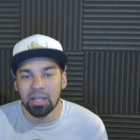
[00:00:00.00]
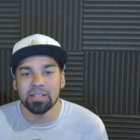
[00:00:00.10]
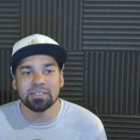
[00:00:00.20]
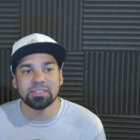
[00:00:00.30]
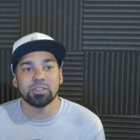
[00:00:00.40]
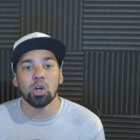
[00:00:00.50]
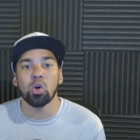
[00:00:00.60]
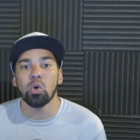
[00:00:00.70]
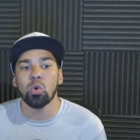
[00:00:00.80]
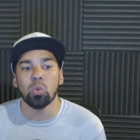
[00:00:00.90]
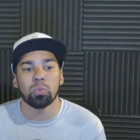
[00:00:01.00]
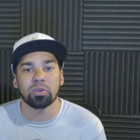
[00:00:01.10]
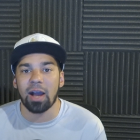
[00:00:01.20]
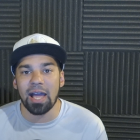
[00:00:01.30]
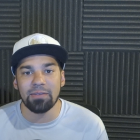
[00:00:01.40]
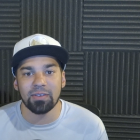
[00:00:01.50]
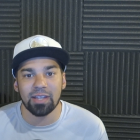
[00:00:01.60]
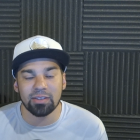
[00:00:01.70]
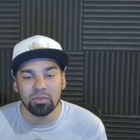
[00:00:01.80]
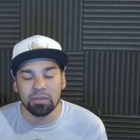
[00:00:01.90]
It's so private.
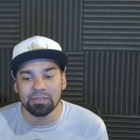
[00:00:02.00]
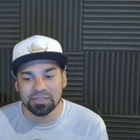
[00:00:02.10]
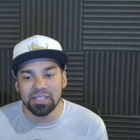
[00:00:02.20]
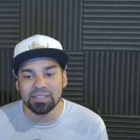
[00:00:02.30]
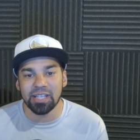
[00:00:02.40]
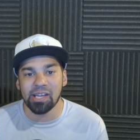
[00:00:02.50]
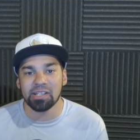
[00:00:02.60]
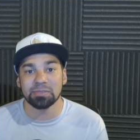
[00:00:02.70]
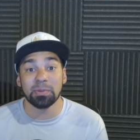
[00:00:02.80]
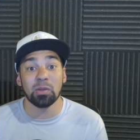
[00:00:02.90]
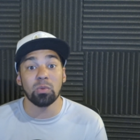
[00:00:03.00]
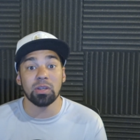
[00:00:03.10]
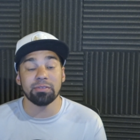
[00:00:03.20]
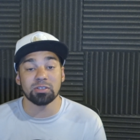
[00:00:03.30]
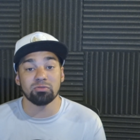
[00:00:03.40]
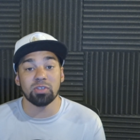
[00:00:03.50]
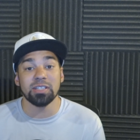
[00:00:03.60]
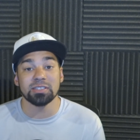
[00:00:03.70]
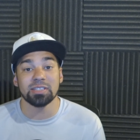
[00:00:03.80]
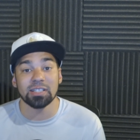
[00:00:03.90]
Like they'll give us details, but they won't give us
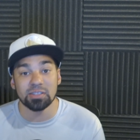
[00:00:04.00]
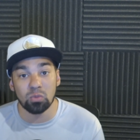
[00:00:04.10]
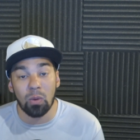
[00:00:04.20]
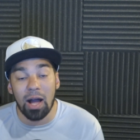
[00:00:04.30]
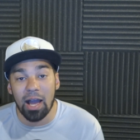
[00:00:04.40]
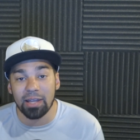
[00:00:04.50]
reasons as to why.